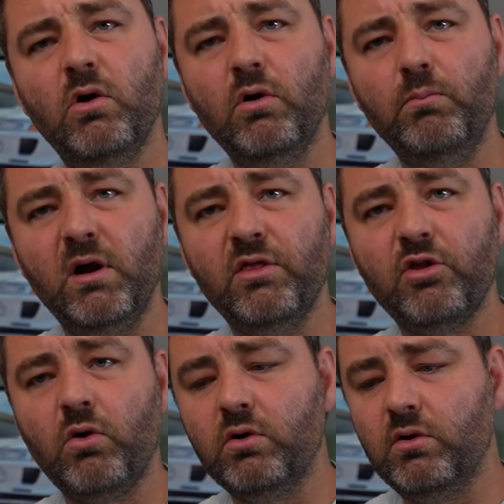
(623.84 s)
on my
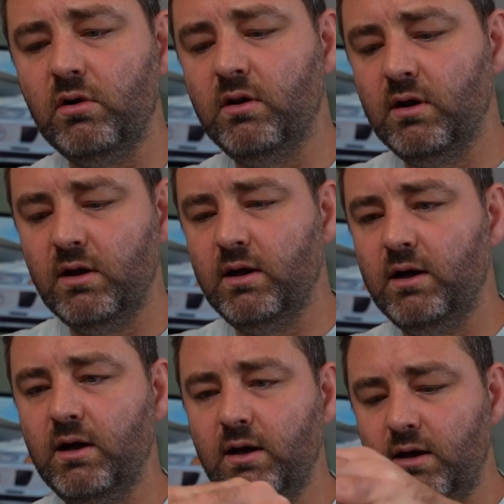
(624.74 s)
throttle
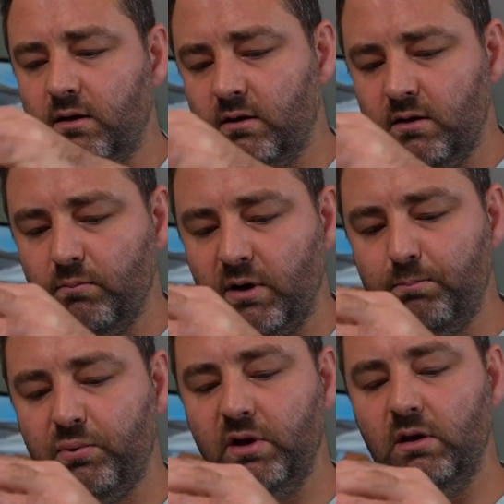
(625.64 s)
and my
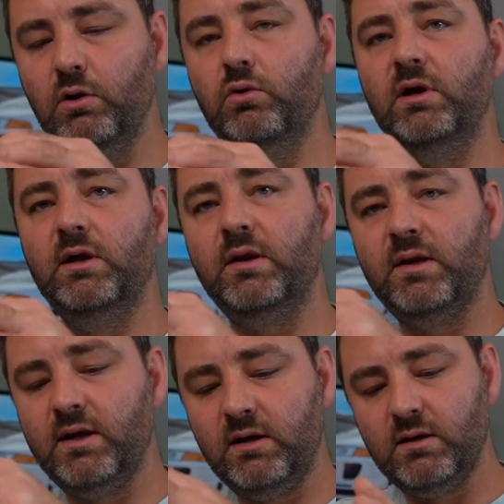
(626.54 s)
preload is
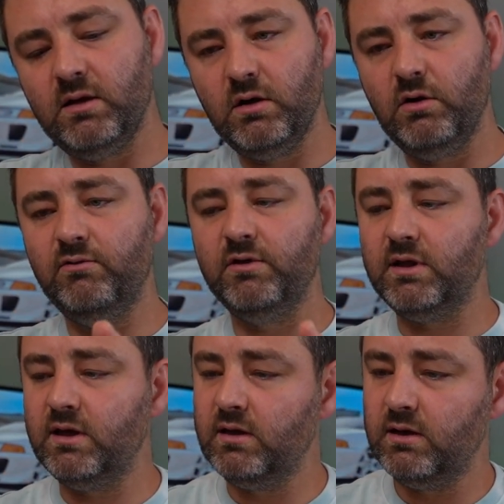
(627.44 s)
set over
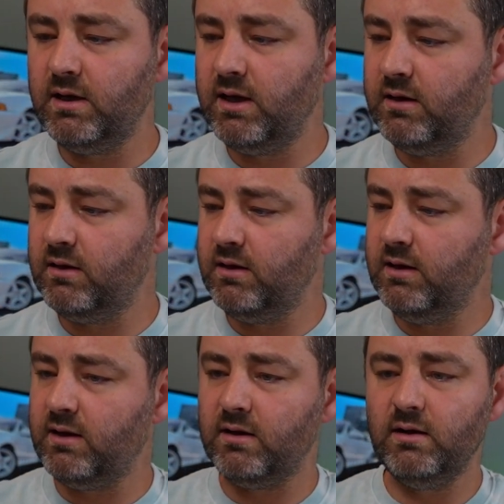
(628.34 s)
there. And
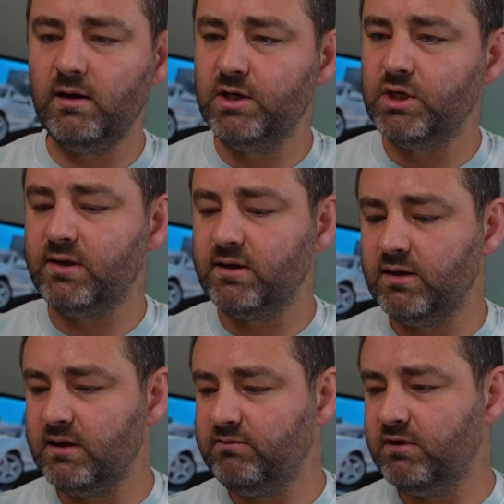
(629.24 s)
yeah, I just
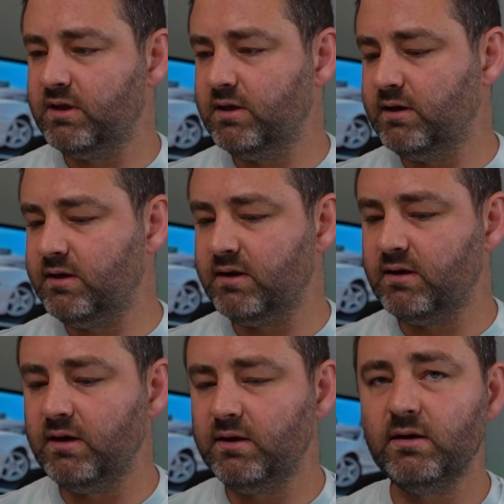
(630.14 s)
think everything is
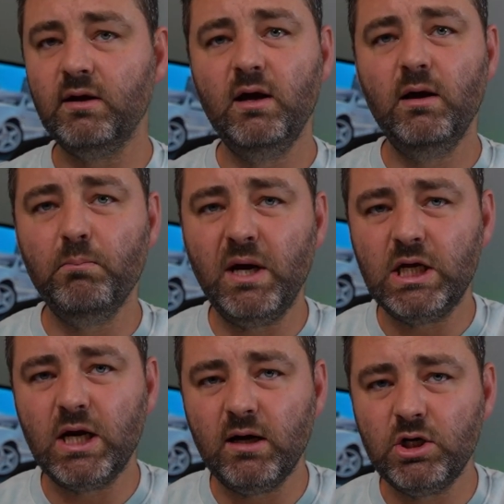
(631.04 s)
nice.
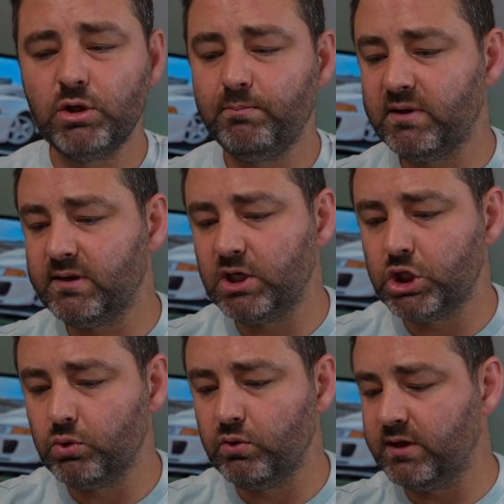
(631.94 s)
Make 100%
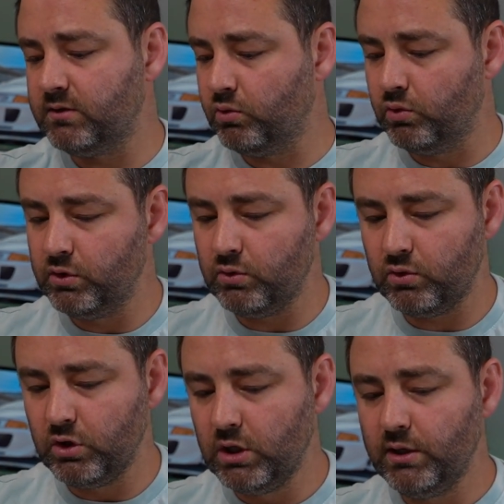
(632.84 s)
sure that all
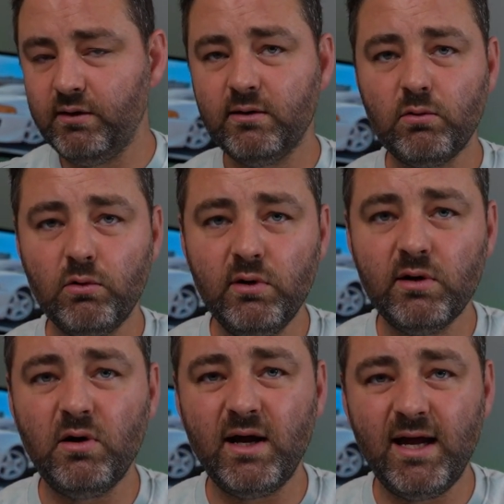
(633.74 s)
your
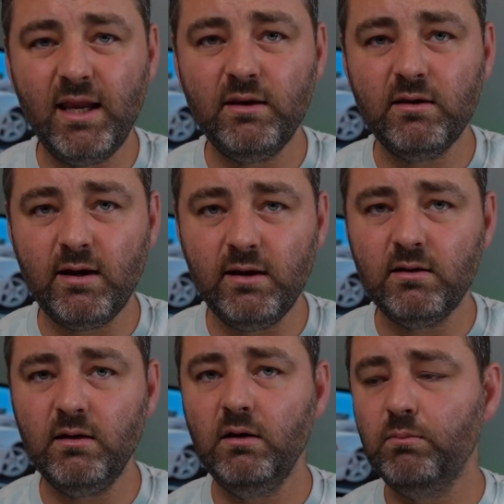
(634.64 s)
screws are hand
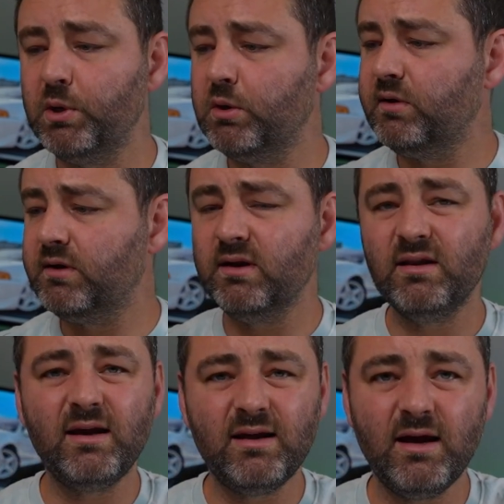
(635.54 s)
tightened, because
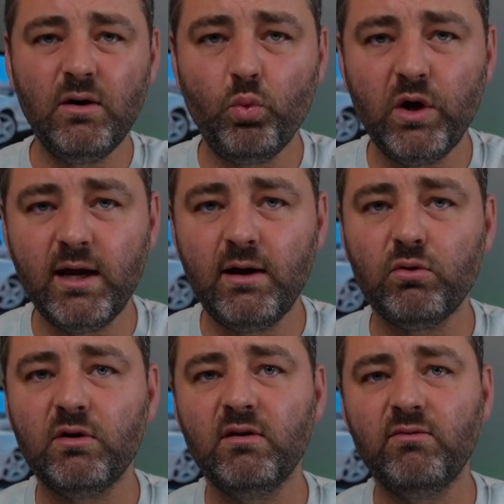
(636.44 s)
they can wear
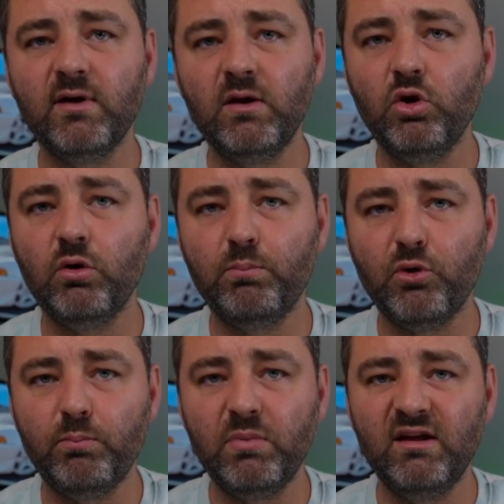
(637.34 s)
out if they're not
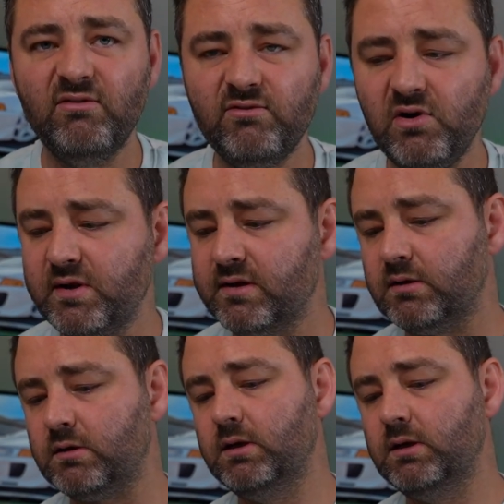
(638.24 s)
properly fastened.